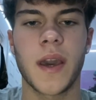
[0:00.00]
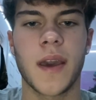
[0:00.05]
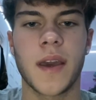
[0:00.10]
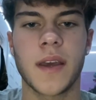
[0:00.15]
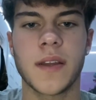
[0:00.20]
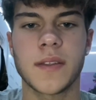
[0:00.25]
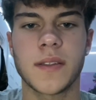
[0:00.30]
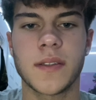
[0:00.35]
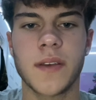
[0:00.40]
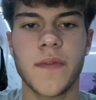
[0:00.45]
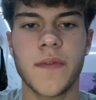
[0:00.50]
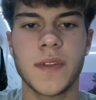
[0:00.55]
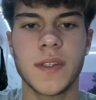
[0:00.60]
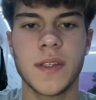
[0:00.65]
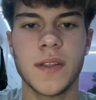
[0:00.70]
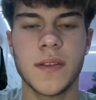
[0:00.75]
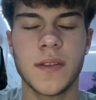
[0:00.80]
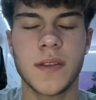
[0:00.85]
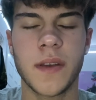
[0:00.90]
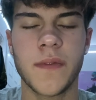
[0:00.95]
In
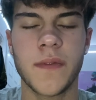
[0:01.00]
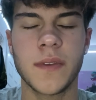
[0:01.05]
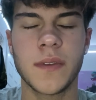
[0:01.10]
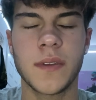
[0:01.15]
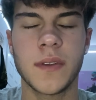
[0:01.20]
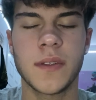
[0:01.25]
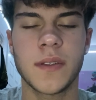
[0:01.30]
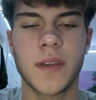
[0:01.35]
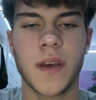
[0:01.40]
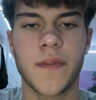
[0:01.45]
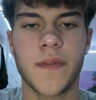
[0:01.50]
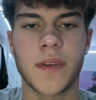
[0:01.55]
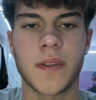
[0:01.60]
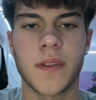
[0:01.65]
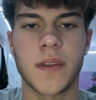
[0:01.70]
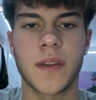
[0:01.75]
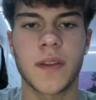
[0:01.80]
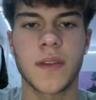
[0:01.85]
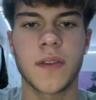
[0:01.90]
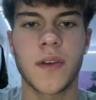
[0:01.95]

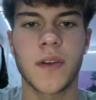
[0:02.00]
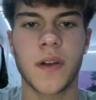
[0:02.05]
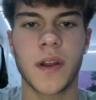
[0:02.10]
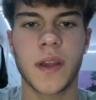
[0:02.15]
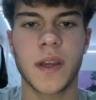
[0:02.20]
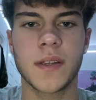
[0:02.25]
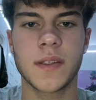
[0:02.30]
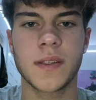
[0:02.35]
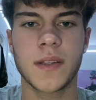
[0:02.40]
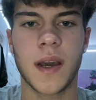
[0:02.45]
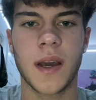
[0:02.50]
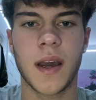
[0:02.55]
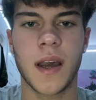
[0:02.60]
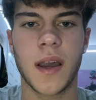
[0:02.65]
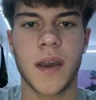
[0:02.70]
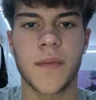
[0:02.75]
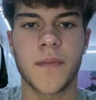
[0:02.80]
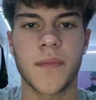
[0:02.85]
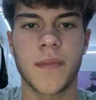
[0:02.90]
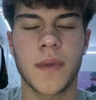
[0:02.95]
1777, during his
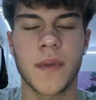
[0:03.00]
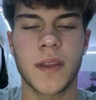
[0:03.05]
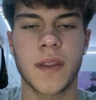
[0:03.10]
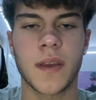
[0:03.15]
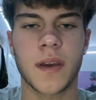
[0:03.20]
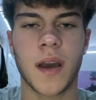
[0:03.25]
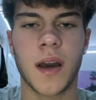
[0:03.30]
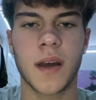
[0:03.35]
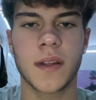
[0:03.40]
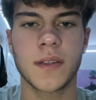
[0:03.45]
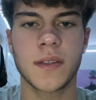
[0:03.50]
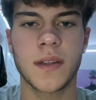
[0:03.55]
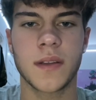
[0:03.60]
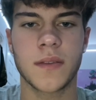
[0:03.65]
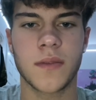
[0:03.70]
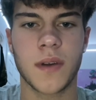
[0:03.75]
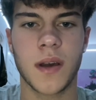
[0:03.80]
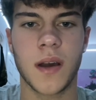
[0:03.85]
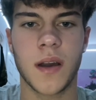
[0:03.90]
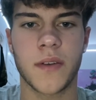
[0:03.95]
time in the
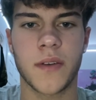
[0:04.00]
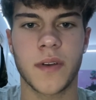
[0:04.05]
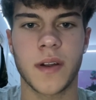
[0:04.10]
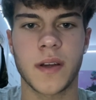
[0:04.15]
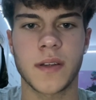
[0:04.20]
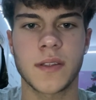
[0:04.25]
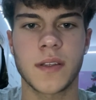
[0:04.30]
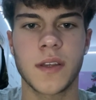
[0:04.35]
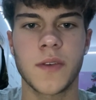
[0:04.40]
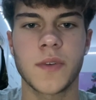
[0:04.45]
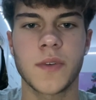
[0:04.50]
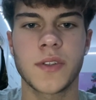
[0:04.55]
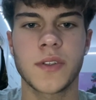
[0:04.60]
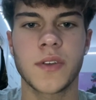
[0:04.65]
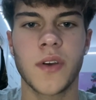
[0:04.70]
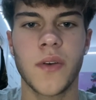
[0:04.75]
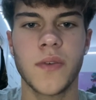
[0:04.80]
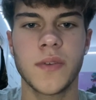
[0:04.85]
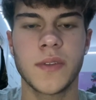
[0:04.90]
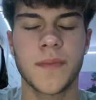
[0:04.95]
Continental Congress, he was
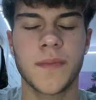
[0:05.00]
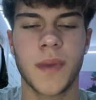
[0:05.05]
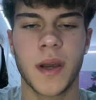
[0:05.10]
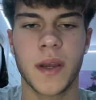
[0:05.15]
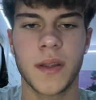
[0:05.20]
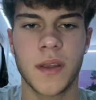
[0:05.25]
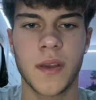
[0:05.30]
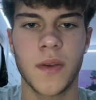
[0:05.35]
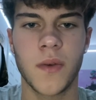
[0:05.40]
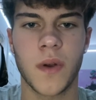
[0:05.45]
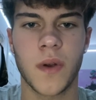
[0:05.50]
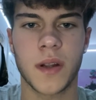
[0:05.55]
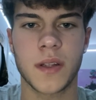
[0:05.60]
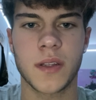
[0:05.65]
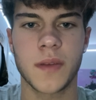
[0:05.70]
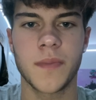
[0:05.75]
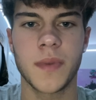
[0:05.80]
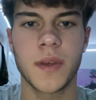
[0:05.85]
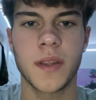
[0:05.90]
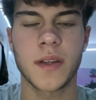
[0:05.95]
chosen by New York
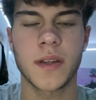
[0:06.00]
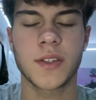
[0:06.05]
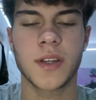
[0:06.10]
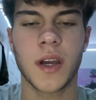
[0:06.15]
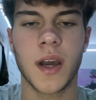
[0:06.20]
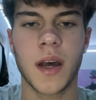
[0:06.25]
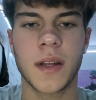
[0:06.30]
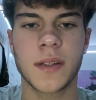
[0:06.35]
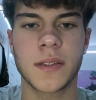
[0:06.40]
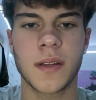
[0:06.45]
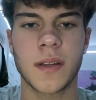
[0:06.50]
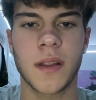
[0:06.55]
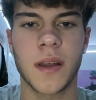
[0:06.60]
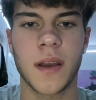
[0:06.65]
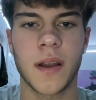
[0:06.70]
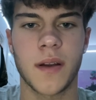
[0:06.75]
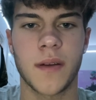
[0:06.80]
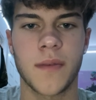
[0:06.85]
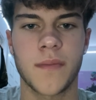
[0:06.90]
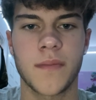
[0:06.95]
to be the
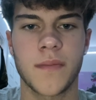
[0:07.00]
chancellor.